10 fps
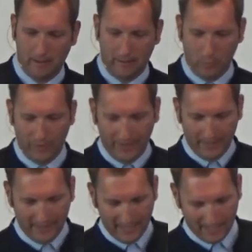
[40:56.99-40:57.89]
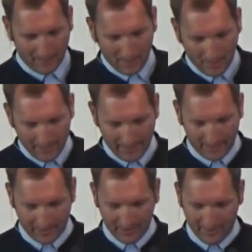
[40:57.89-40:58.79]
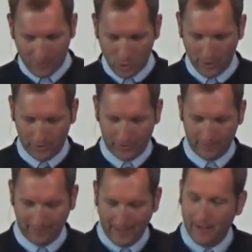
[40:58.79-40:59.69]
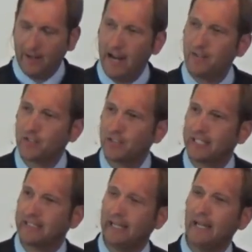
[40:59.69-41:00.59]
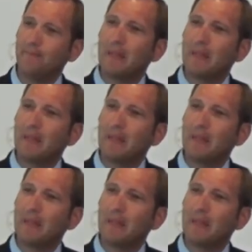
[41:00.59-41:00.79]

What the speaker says: within the kingdom context, of course. Interestingly,